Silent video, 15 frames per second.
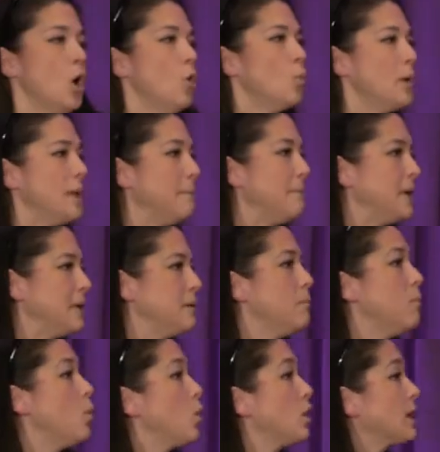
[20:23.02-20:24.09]
Women
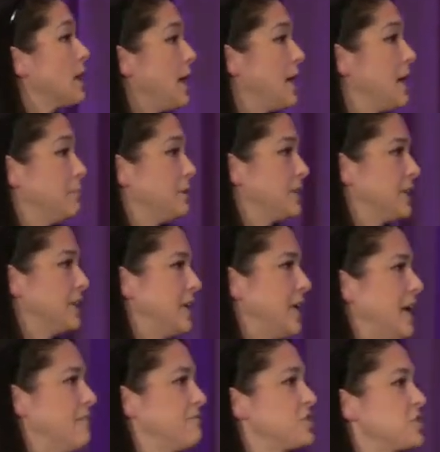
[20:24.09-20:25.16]
more commonly
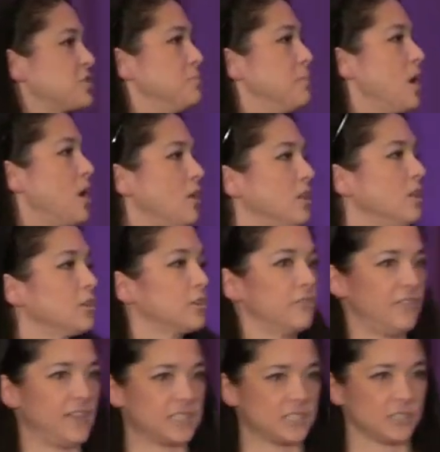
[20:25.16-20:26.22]
have smaller
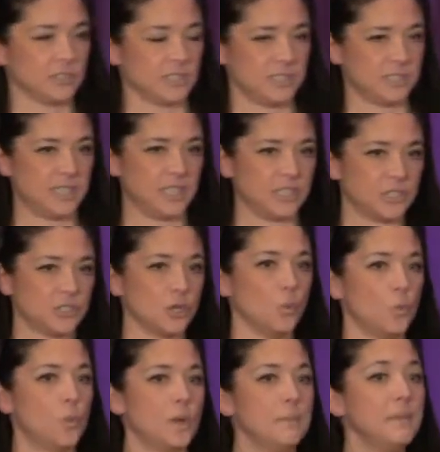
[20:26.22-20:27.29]
vessel disease. So
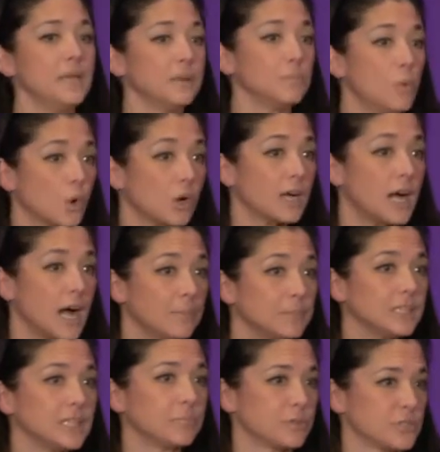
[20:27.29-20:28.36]
women more
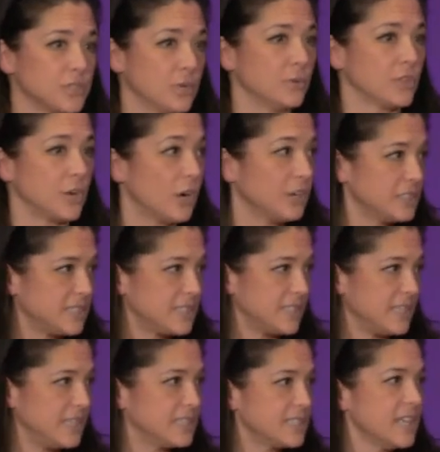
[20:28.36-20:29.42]
commonly present with heart
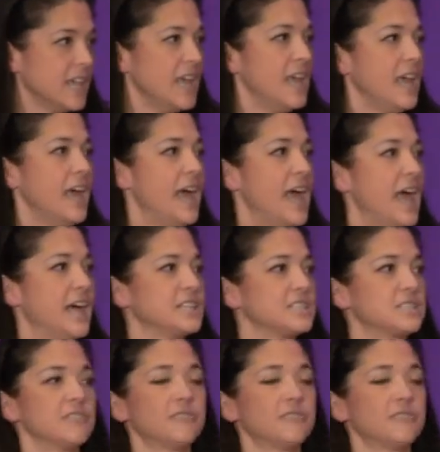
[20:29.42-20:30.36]
disease as